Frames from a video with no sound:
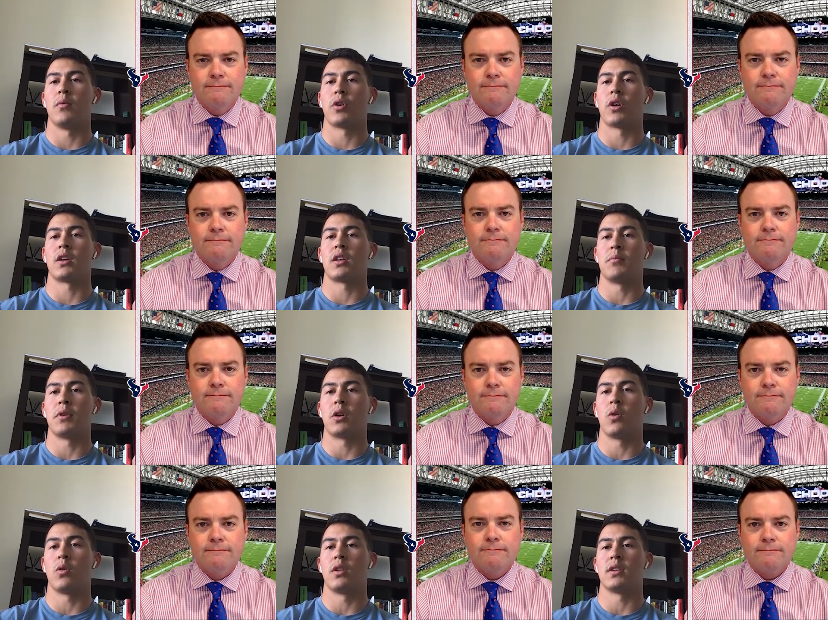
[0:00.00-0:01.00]
Speaker 1: we're going to keep
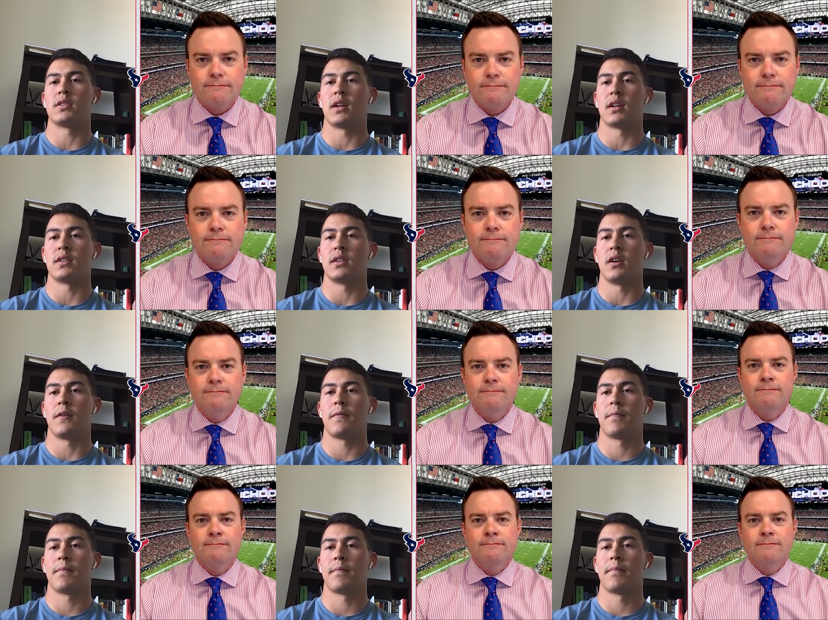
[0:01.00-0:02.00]
it going this next year.
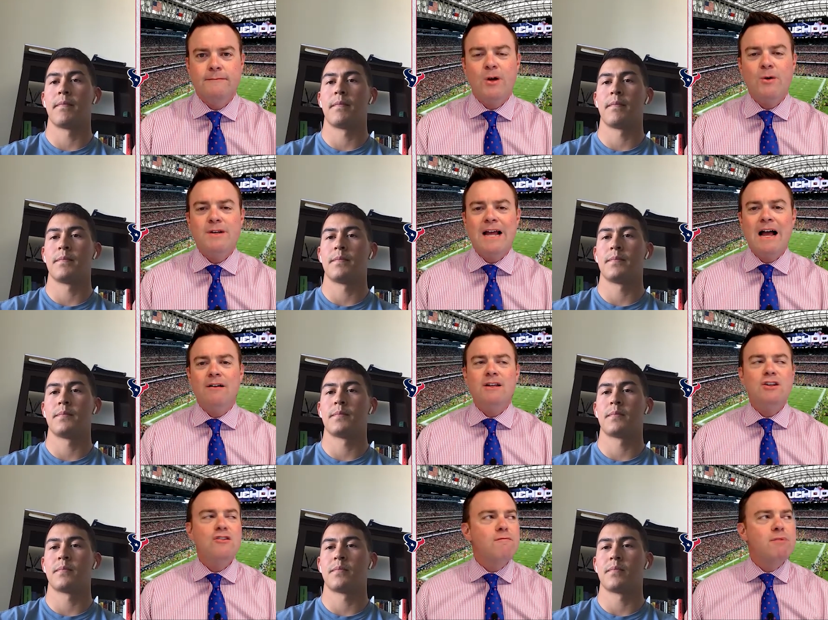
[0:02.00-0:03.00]
Speaker 2: No doubt.
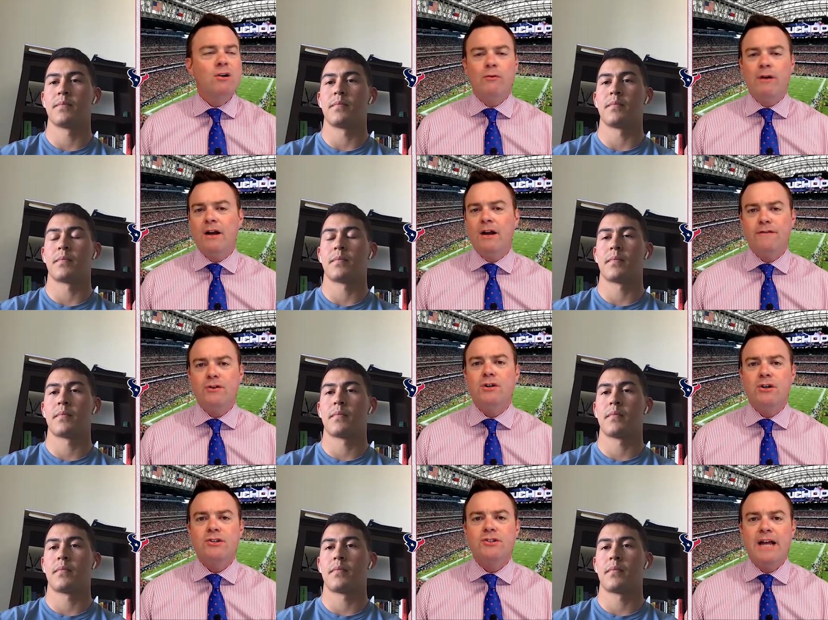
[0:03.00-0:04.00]
And you've been around a few
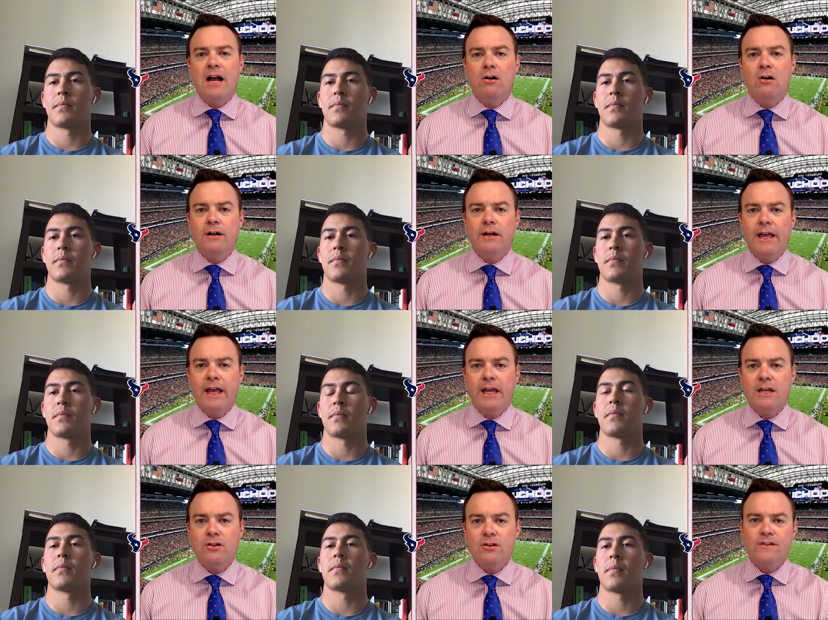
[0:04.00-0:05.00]
years now,
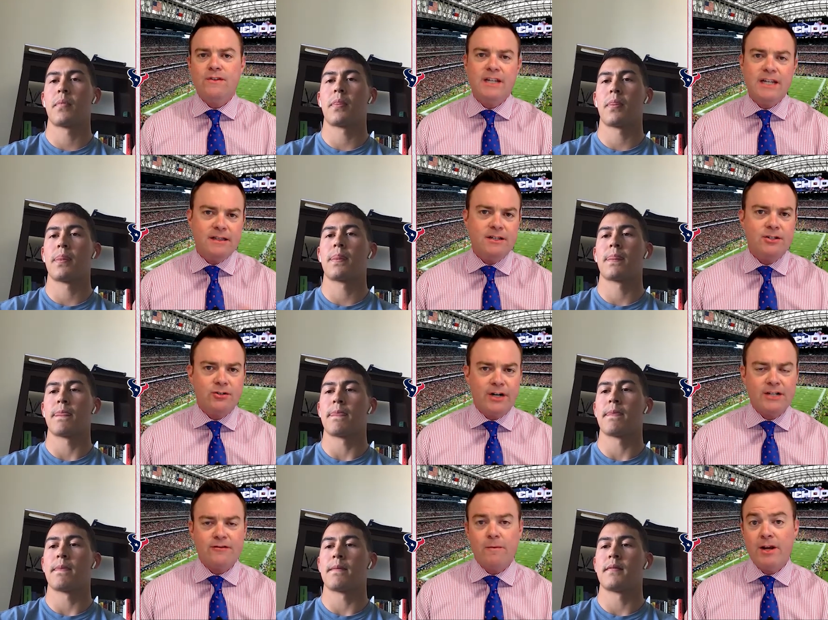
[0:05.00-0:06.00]
and you've seen this
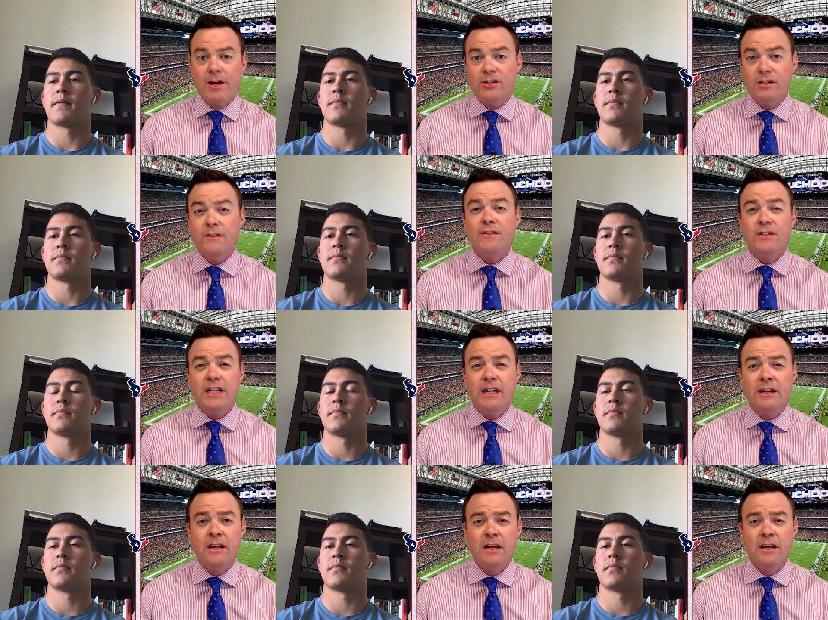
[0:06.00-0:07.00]
transformation. You
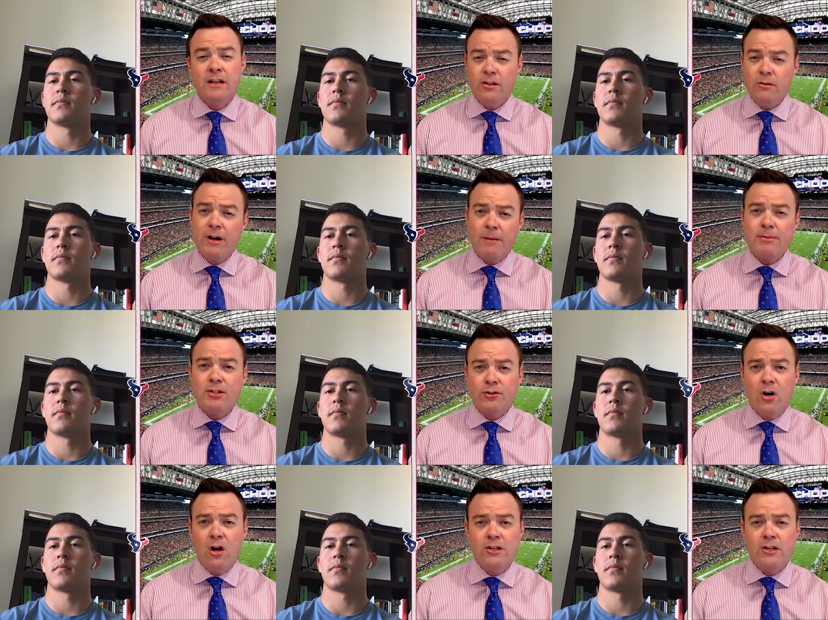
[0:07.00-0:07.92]
bring up a strong